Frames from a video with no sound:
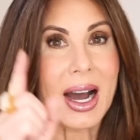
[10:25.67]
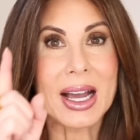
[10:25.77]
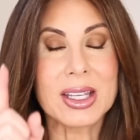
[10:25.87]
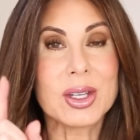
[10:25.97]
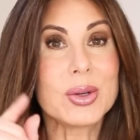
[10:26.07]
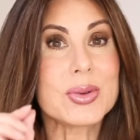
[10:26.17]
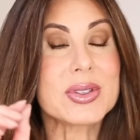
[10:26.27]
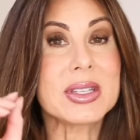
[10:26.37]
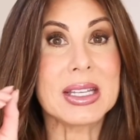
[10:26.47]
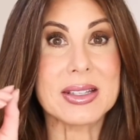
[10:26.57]
I
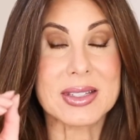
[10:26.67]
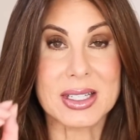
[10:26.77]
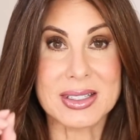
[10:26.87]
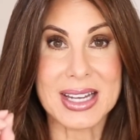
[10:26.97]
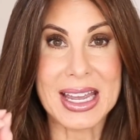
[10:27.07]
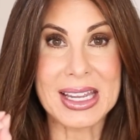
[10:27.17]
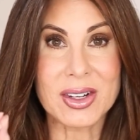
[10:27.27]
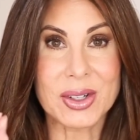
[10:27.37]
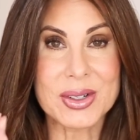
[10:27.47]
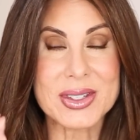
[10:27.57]
use these
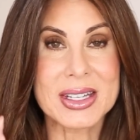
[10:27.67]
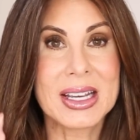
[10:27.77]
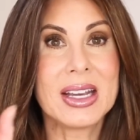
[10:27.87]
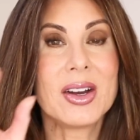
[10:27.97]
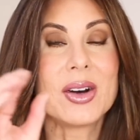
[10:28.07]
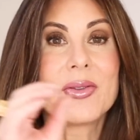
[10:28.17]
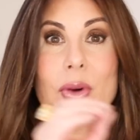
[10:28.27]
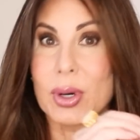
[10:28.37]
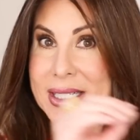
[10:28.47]
containers for